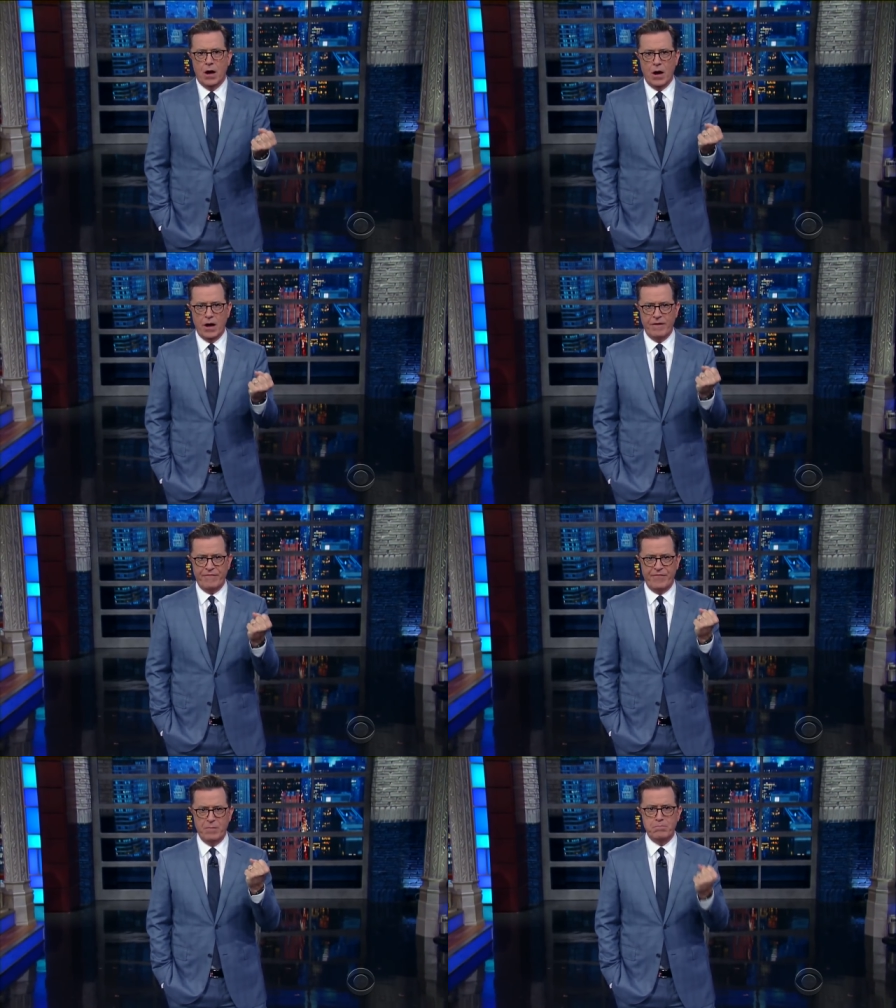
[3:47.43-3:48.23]

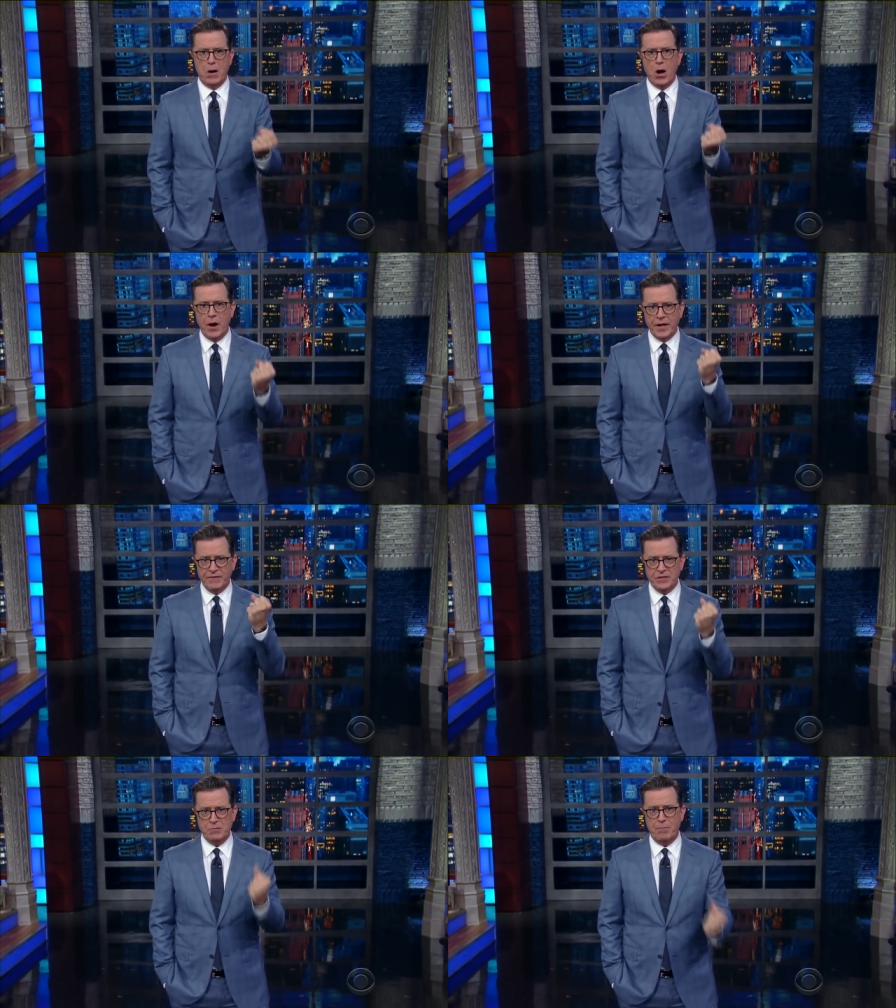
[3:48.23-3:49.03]
off the bong
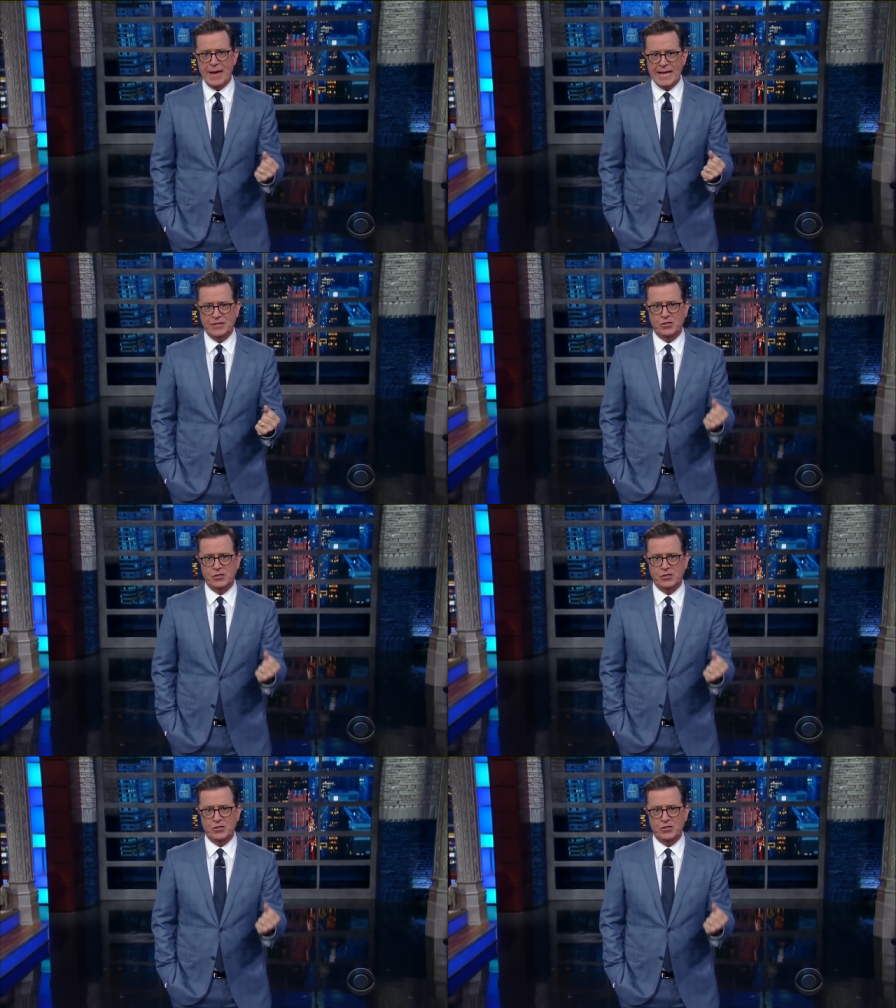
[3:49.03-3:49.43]
of his bass.